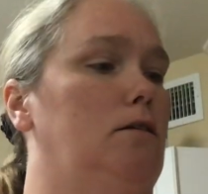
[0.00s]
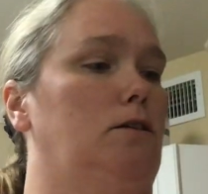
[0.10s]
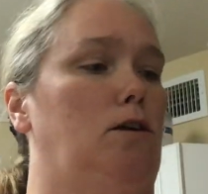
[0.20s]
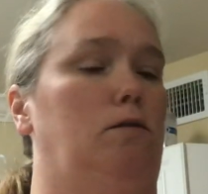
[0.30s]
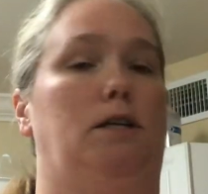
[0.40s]

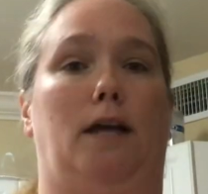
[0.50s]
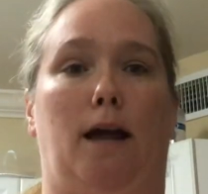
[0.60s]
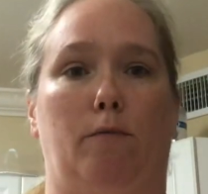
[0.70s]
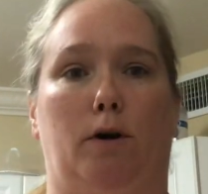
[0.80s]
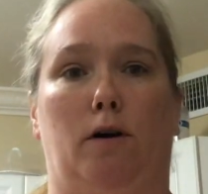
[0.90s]
So
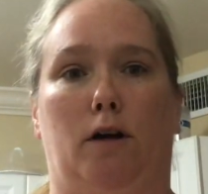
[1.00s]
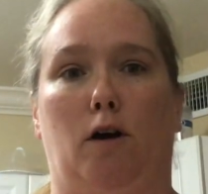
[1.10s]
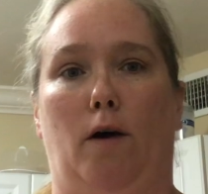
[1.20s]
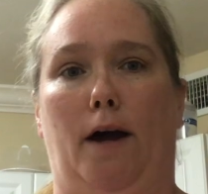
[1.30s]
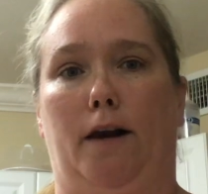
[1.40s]
today we're going to
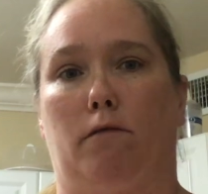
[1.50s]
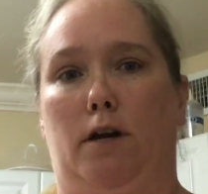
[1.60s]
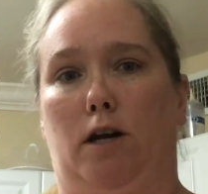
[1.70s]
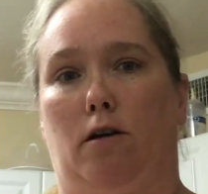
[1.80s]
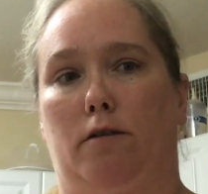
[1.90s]
go ahead and
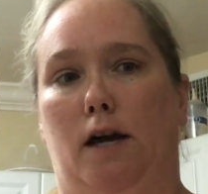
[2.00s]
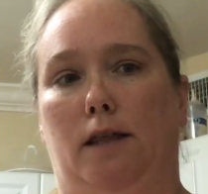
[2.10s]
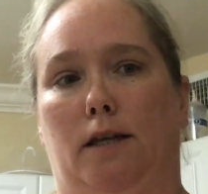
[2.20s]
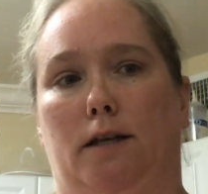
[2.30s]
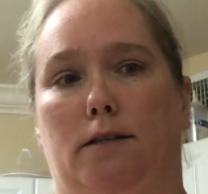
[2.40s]

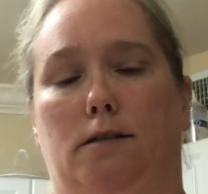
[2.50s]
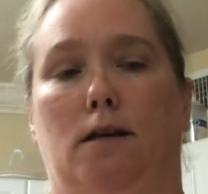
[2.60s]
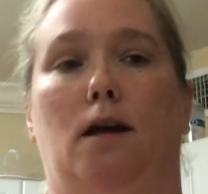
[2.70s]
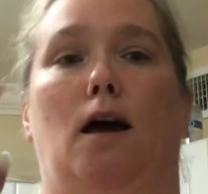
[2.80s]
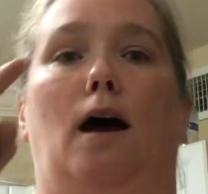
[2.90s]
recreate
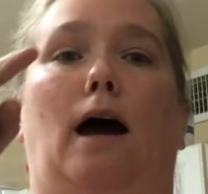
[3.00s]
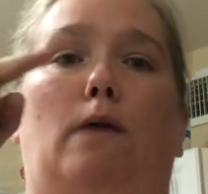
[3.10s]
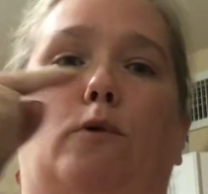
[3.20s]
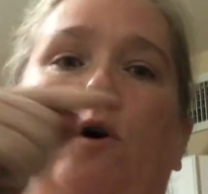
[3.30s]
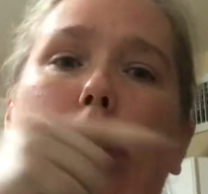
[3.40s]
this.
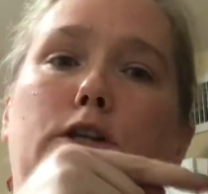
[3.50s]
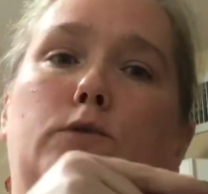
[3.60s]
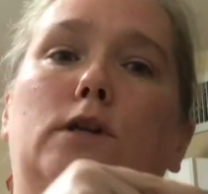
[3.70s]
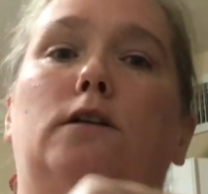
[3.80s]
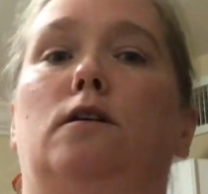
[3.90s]
I'm going to
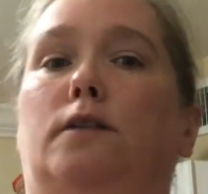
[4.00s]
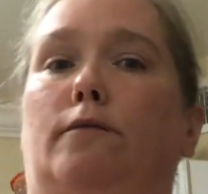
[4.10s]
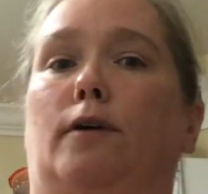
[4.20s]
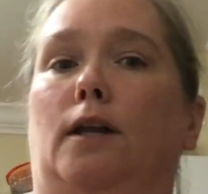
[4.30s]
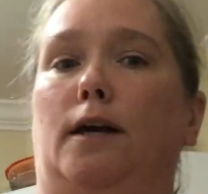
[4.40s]
do it a little
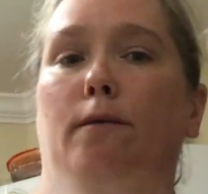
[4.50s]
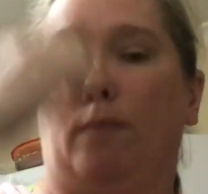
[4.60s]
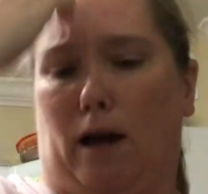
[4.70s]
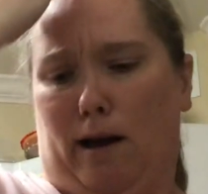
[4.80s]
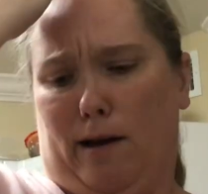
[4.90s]
differently.
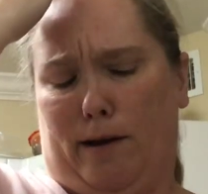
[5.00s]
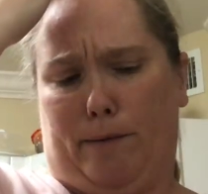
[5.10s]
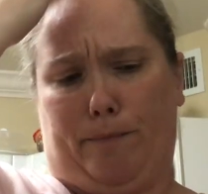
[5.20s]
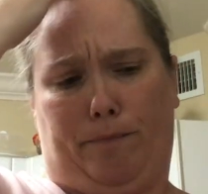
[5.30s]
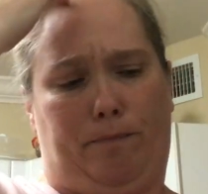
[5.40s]

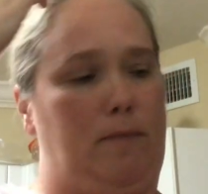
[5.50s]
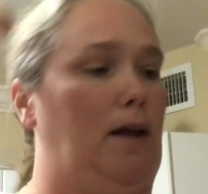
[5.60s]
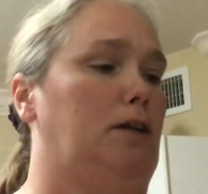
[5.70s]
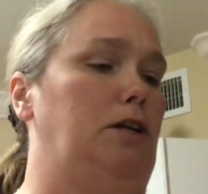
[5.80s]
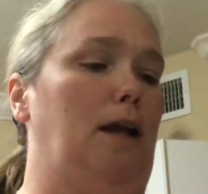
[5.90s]

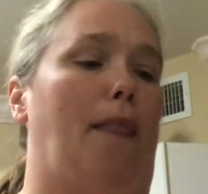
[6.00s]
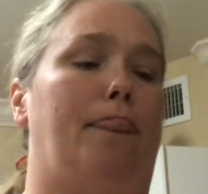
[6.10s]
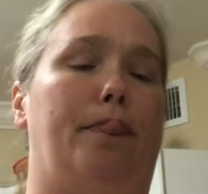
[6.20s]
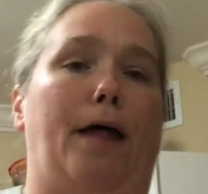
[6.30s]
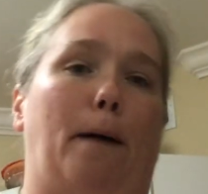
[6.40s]
Actually
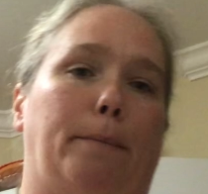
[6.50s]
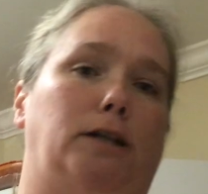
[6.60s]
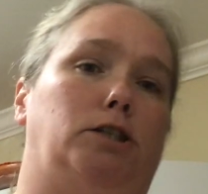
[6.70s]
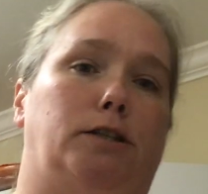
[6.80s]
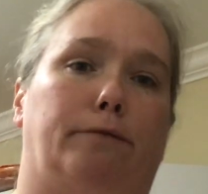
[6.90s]
not that
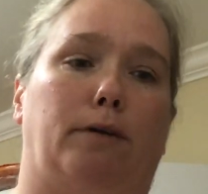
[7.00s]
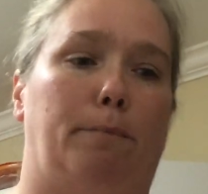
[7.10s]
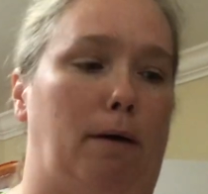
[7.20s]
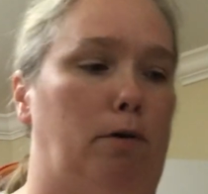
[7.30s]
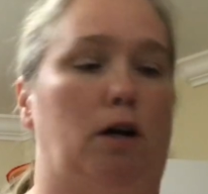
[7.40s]
much different,
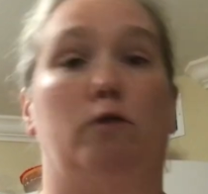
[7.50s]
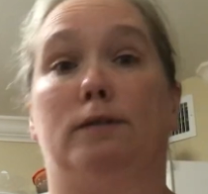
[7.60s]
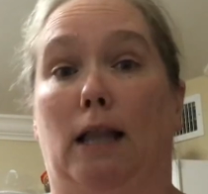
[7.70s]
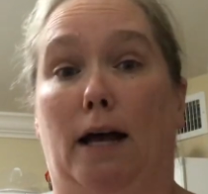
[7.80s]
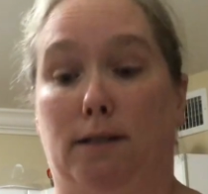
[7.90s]
but we're going to
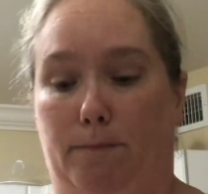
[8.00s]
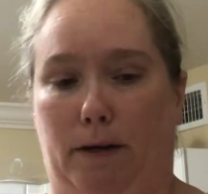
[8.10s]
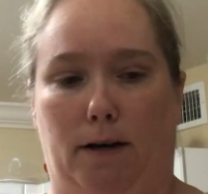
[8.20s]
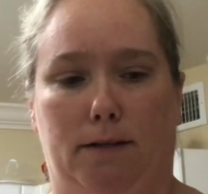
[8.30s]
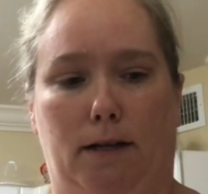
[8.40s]
use less
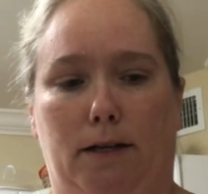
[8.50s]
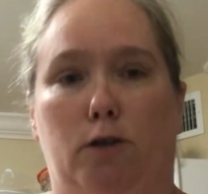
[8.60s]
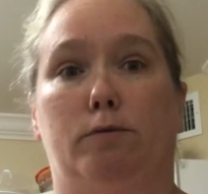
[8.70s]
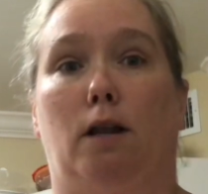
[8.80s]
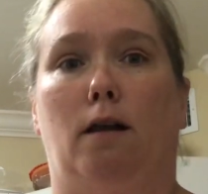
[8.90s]
because I did
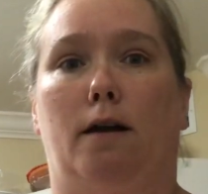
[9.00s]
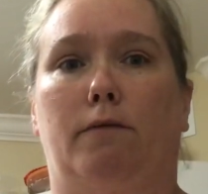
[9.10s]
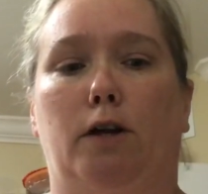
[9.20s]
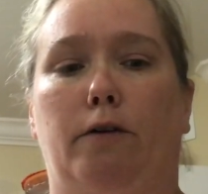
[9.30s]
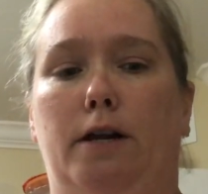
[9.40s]
use a lot of
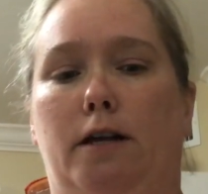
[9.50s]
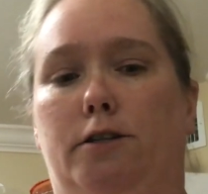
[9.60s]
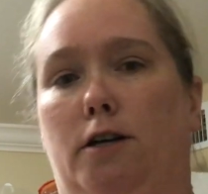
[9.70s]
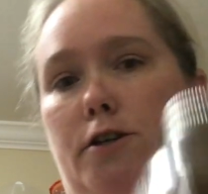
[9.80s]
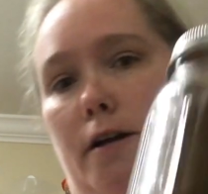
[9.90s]
ingredients
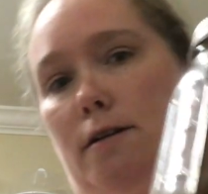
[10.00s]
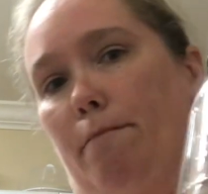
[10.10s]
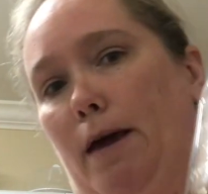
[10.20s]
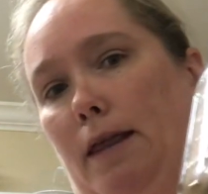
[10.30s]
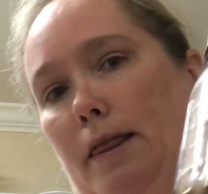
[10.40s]
yesterday to
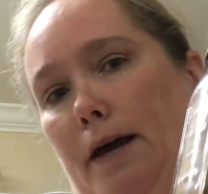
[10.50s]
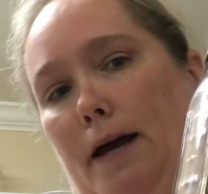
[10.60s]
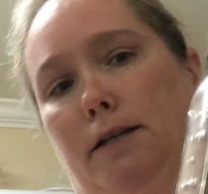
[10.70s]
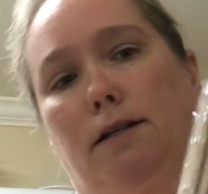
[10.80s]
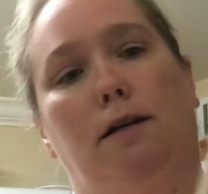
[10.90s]
make
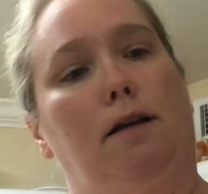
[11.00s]
that.